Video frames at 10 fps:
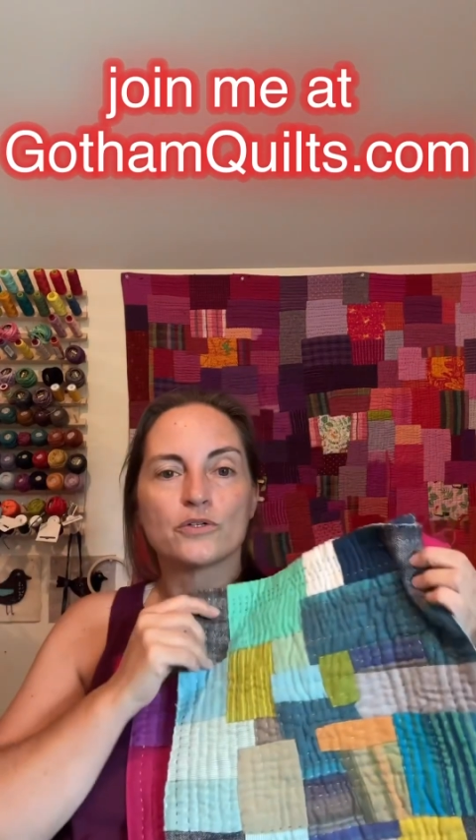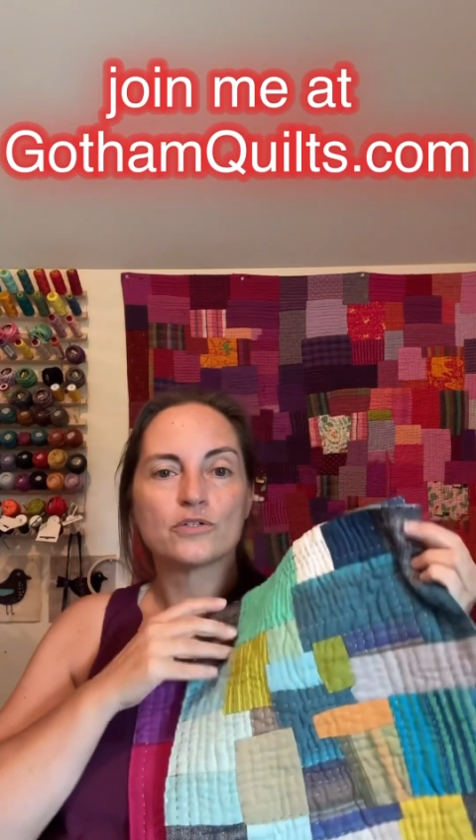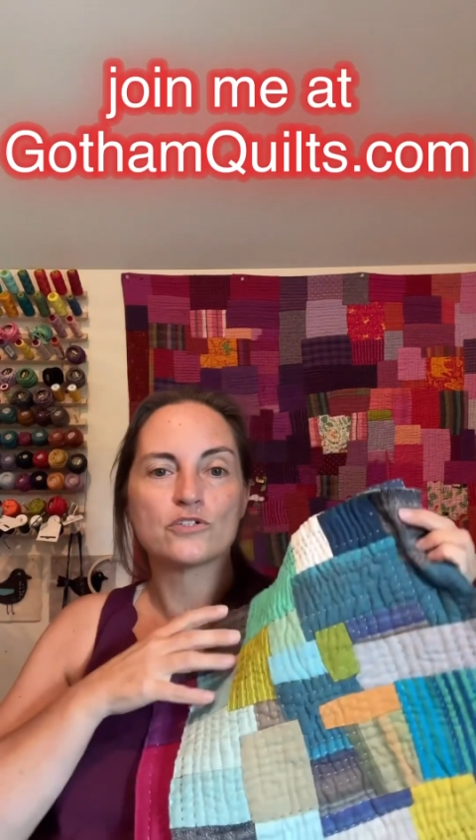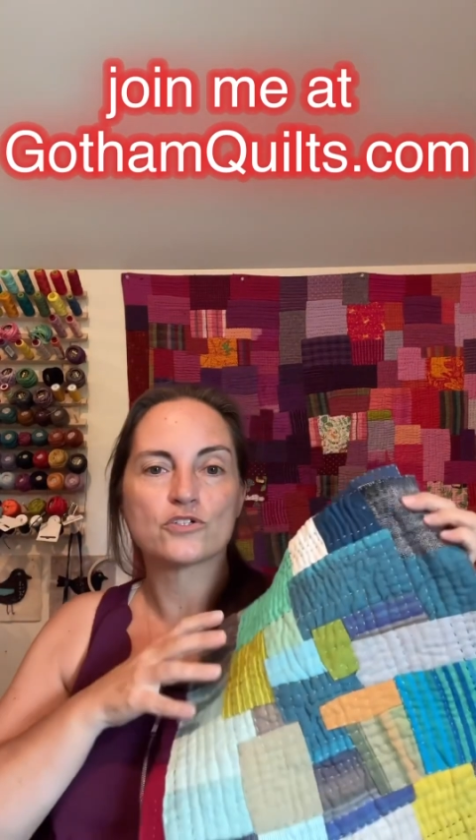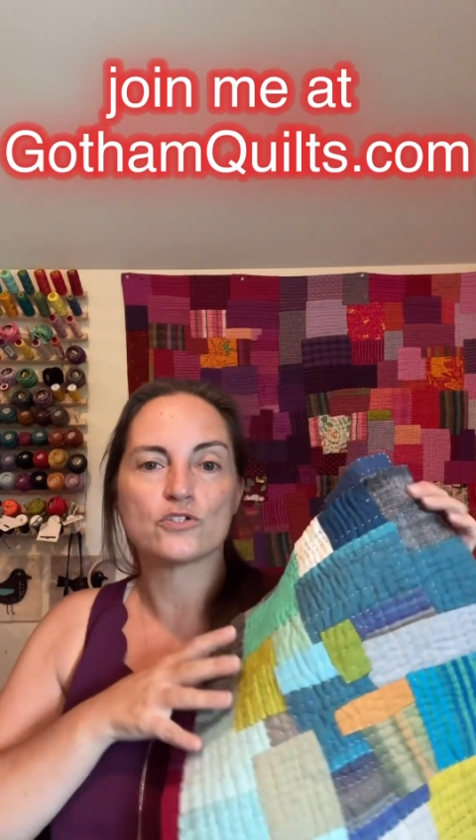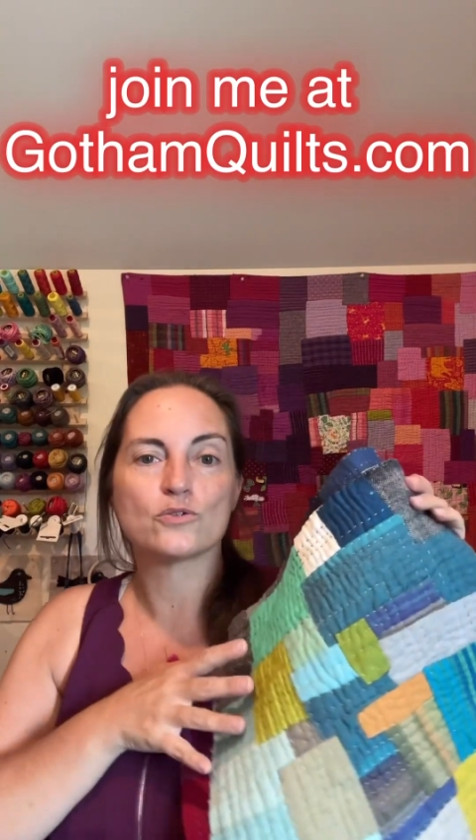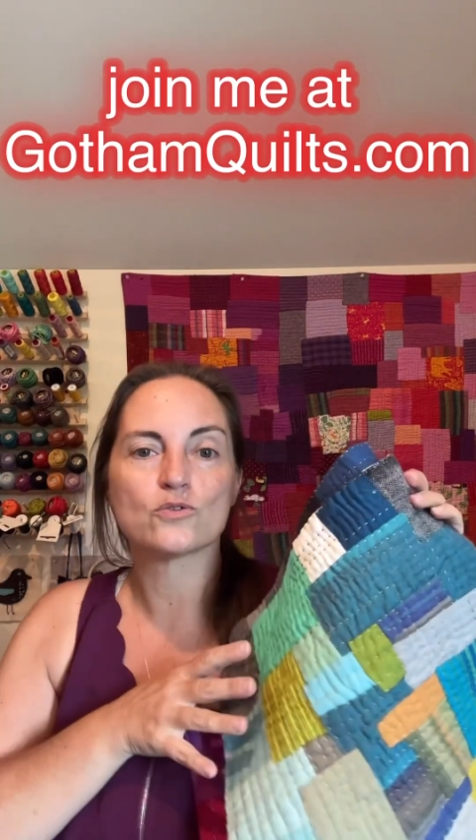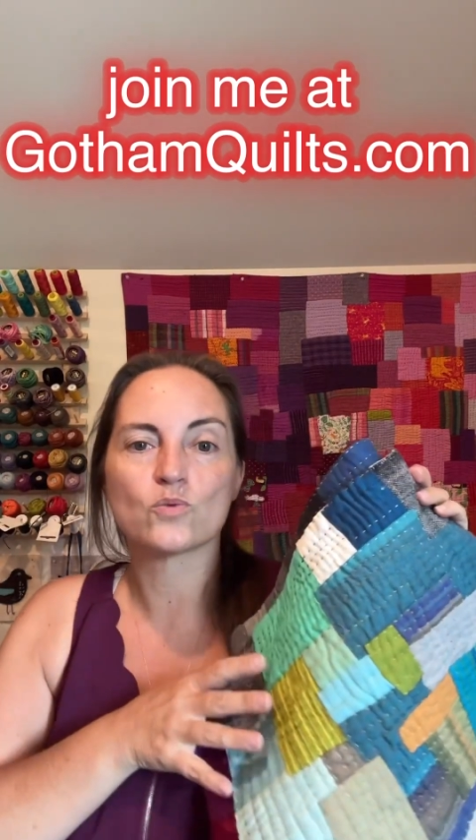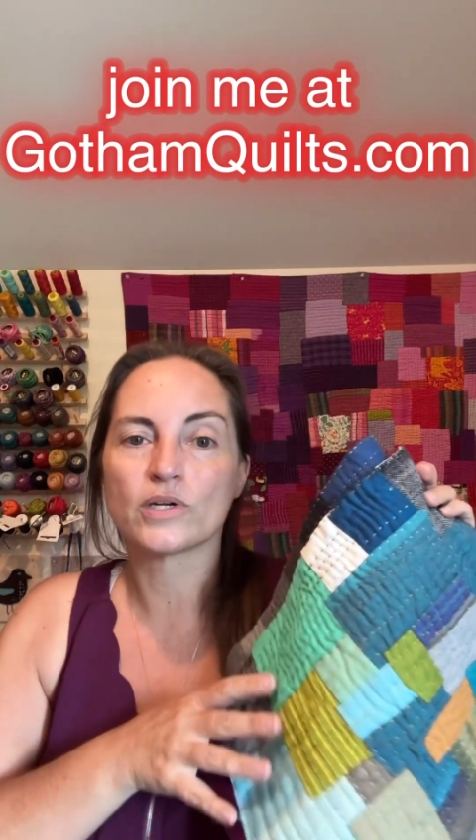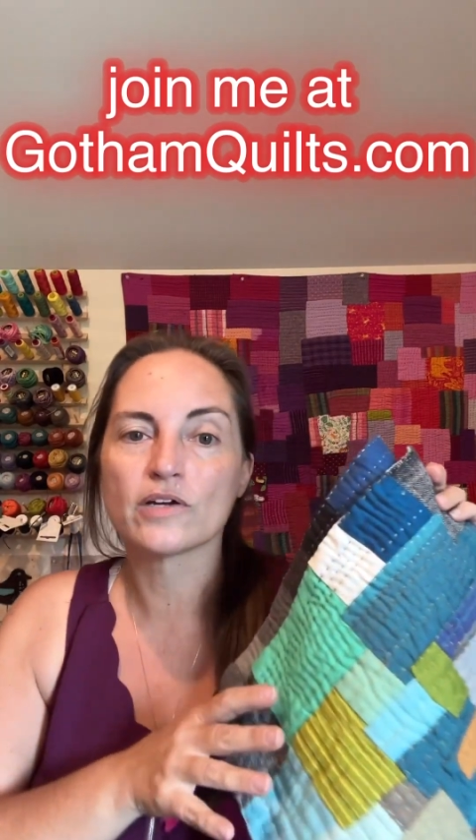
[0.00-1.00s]
can just
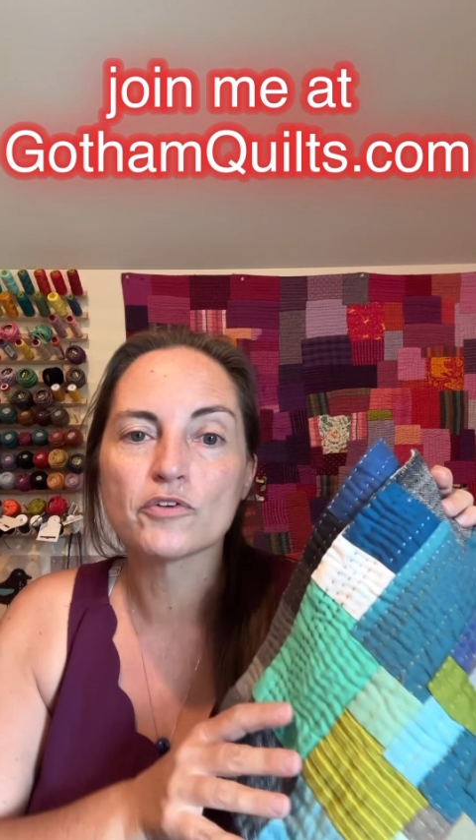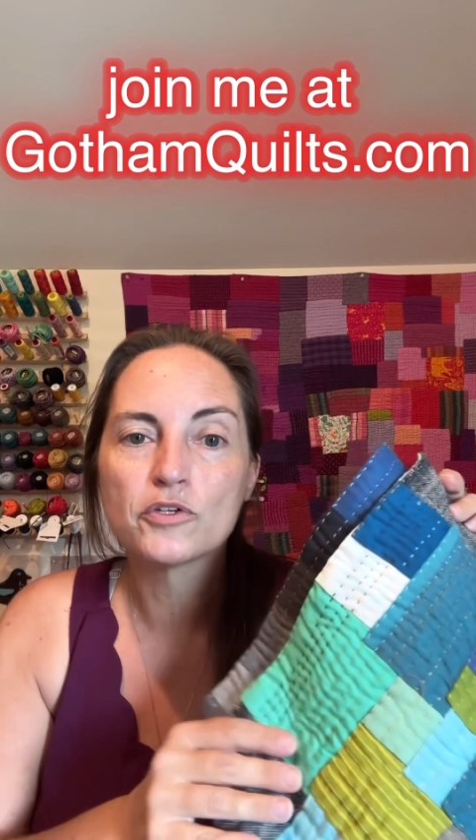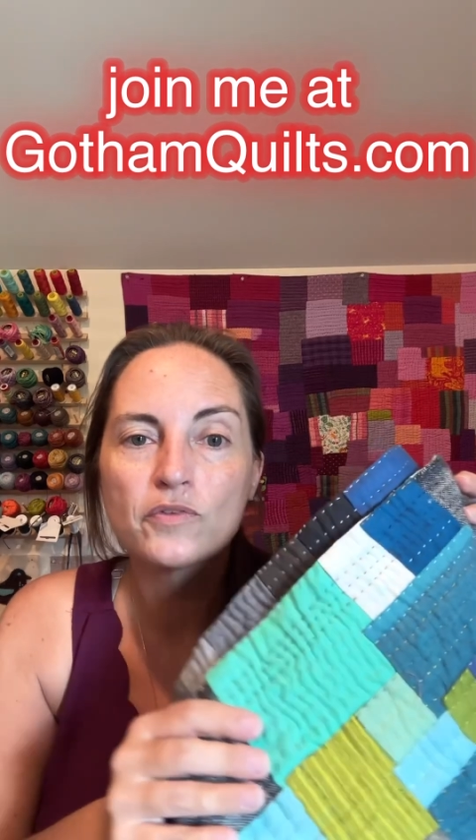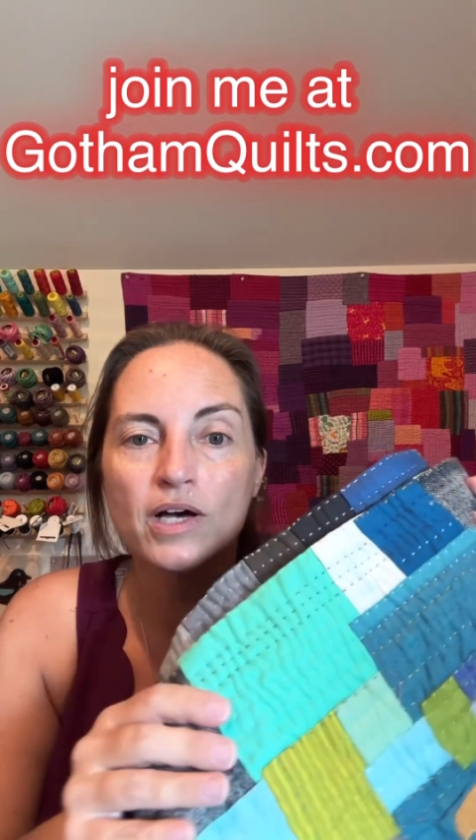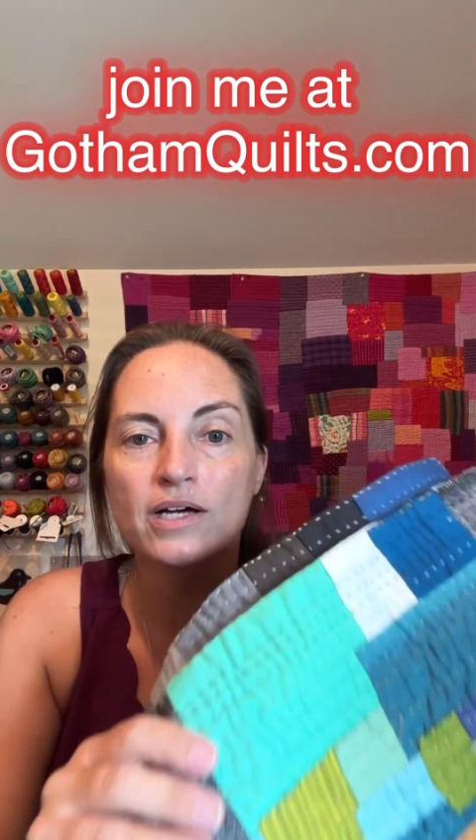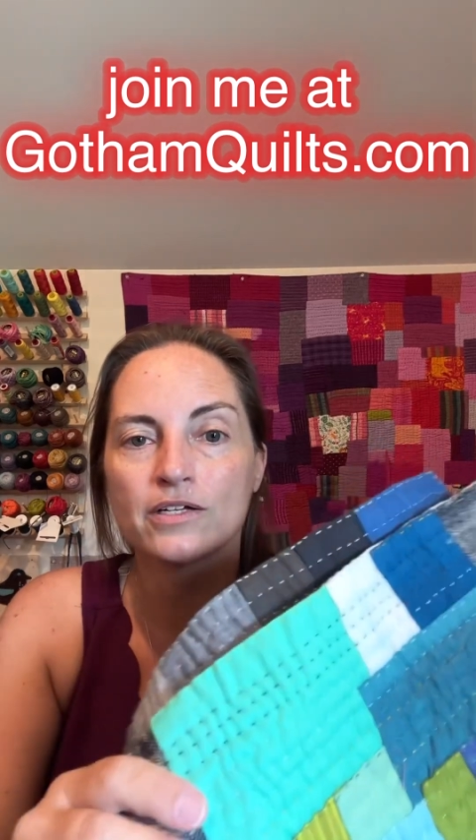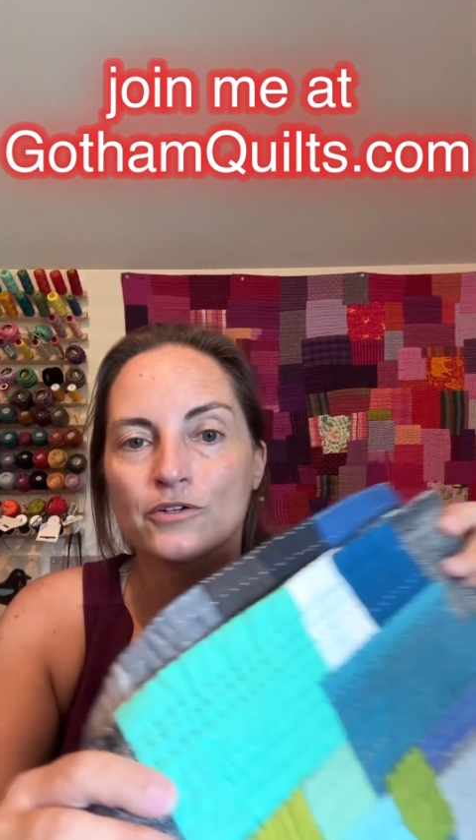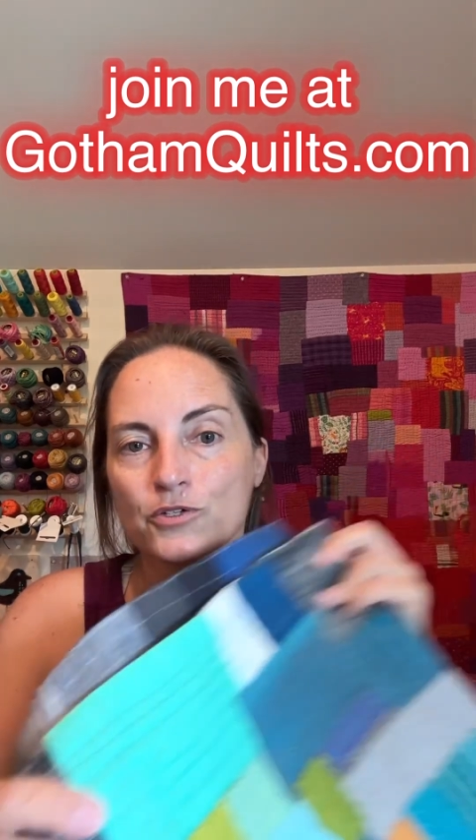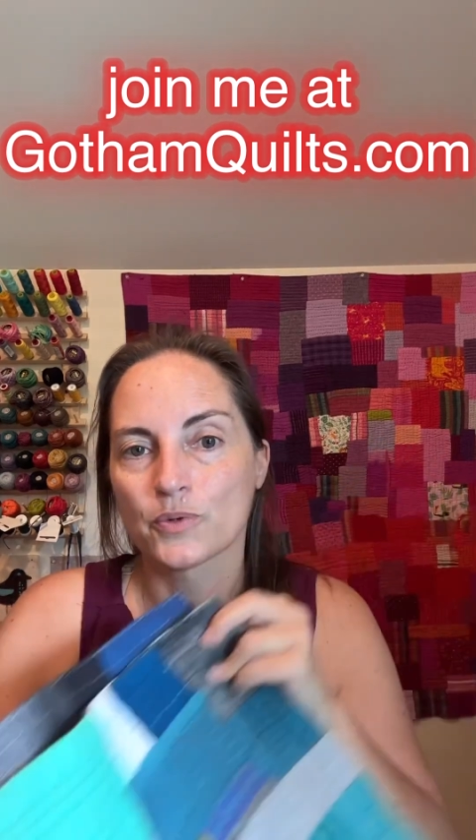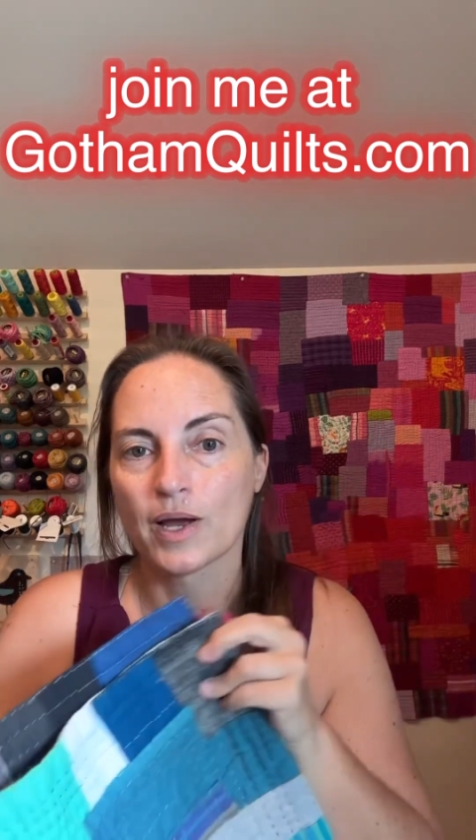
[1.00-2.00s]
use whatever you've got in
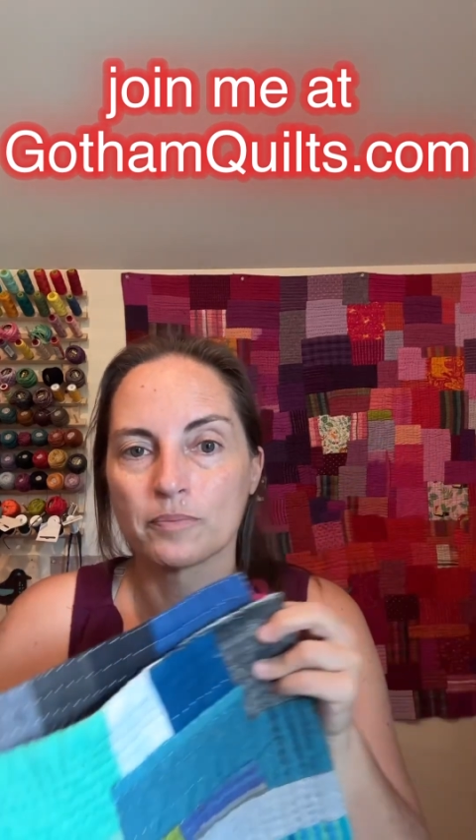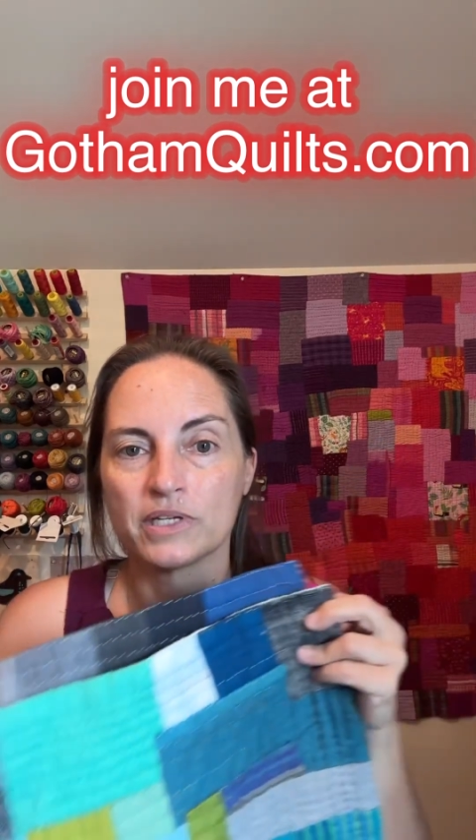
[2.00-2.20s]
your scrap